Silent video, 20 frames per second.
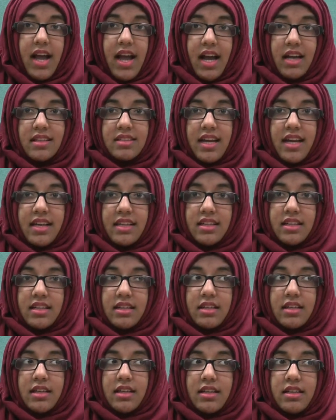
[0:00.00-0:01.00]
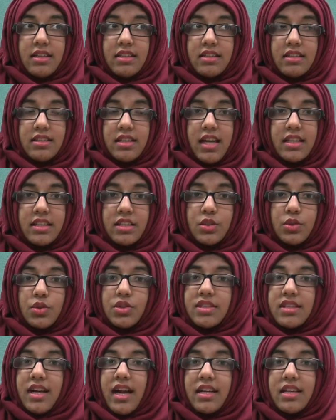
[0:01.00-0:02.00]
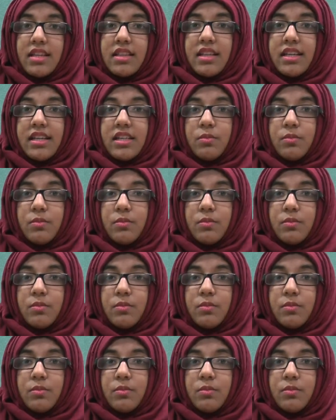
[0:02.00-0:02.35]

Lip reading: as I decided to scan in the